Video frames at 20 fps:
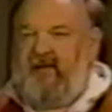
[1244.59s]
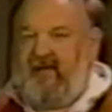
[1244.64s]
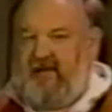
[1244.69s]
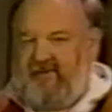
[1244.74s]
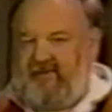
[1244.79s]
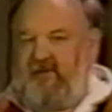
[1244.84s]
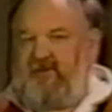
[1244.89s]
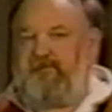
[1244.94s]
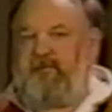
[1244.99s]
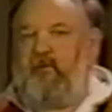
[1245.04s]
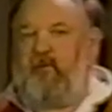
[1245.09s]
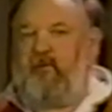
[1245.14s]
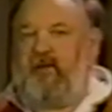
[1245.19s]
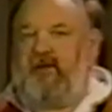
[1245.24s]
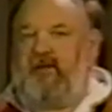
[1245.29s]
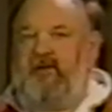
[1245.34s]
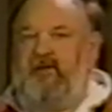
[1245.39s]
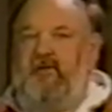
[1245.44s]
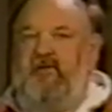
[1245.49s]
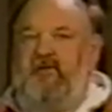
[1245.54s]
At this
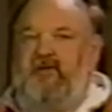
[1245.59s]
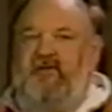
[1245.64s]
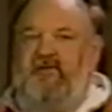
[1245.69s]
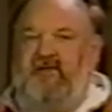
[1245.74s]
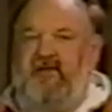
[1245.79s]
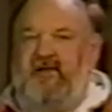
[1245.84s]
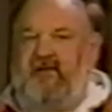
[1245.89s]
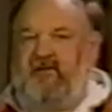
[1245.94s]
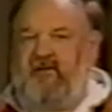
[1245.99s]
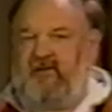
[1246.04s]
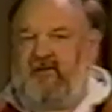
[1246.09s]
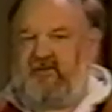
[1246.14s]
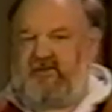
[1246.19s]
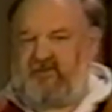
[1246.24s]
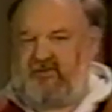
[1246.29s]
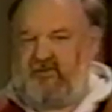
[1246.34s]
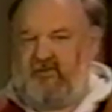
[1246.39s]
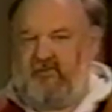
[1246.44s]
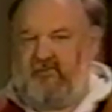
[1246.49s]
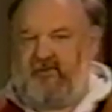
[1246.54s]
point, you can then
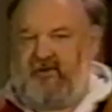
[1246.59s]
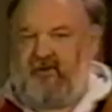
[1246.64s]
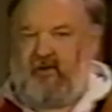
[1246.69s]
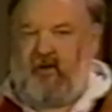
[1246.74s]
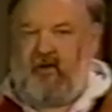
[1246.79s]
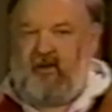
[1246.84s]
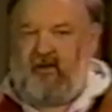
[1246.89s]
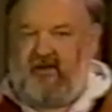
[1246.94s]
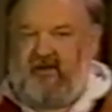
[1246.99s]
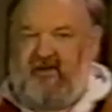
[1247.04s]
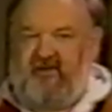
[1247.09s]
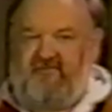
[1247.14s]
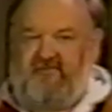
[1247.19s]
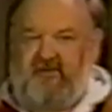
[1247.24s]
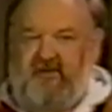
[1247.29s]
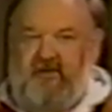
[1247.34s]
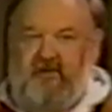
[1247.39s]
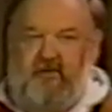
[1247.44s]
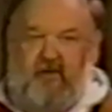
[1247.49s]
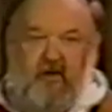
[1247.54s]
assume that all
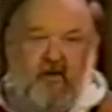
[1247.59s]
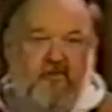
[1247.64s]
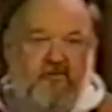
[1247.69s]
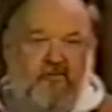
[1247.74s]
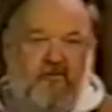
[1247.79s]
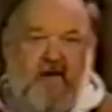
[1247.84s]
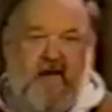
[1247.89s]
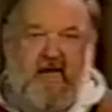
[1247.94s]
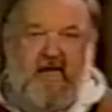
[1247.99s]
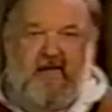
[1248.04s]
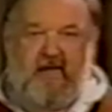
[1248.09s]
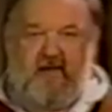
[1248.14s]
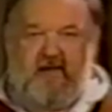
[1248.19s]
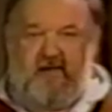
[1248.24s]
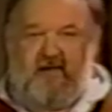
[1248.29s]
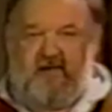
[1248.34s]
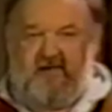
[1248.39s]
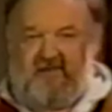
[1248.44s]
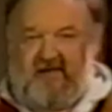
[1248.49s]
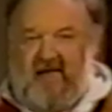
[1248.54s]
lift and all drag
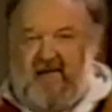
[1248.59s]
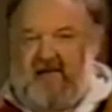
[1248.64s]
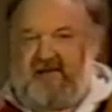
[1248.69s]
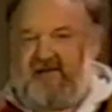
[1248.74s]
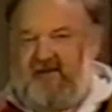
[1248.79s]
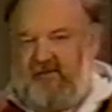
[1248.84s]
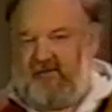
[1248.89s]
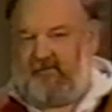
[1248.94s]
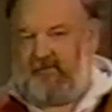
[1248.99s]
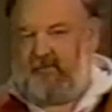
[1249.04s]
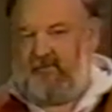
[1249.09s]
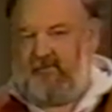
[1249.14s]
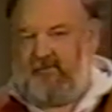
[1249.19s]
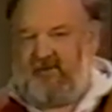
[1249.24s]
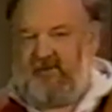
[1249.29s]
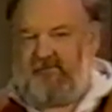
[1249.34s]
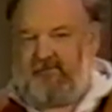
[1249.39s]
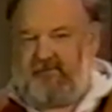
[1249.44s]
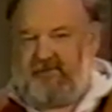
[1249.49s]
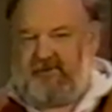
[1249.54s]
is acting through
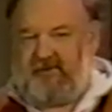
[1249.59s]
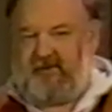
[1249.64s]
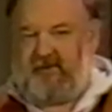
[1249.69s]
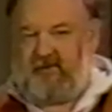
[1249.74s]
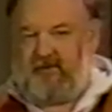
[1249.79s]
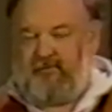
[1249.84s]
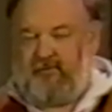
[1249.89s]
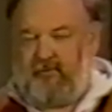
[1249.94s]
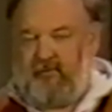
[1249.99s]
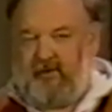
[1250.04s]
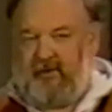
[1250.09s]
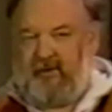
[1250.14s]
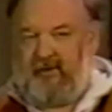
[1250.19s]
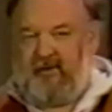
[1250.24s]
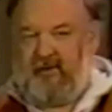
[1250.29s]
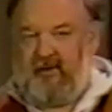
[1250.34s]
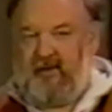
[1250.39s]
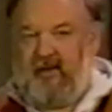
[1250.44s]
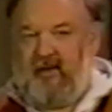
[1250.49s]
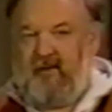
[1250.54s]
this particular point,
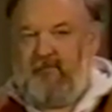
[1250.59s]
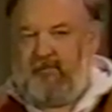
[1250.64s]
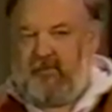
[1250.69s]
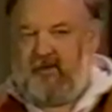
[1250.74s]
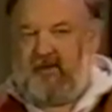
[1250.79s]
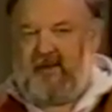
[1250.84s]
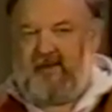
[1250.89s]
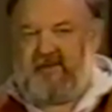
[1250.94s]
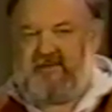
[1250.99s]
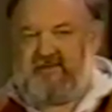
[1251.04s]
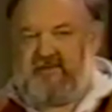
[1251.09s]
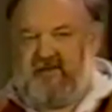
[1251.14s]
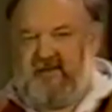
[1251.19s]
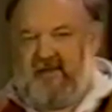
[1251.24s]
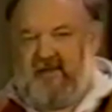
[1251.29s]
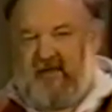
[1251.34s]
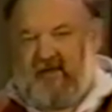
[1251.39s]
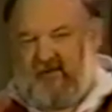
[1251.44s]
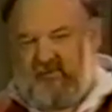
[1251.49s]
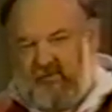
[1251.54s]
plus
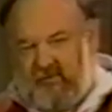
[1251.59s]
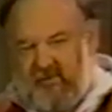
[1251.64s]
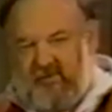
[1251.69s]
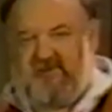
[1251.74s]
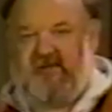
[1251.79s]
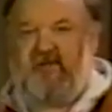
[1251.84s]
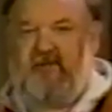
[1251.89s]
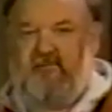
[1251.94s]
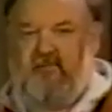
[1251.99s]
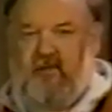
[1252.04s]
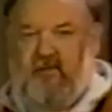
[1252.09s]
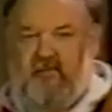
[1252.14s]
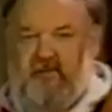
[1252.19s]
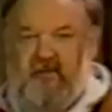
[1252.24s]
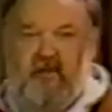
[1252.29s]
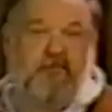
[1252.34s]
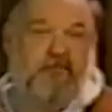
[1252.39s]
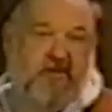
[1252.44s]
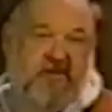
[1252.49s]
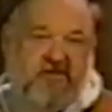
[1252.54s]
a twisting
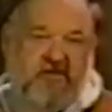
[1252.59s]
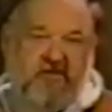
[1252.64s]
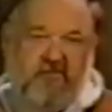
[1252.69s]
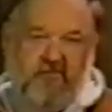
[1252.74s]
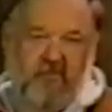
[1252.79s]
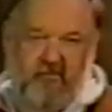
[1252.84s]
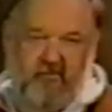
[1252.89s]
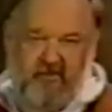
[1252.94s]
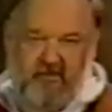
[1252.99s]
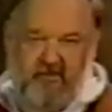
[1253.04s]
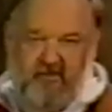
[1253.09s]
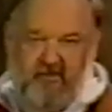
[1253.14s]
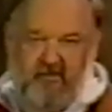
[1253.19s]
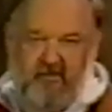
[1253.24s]
moment, a pitching moment.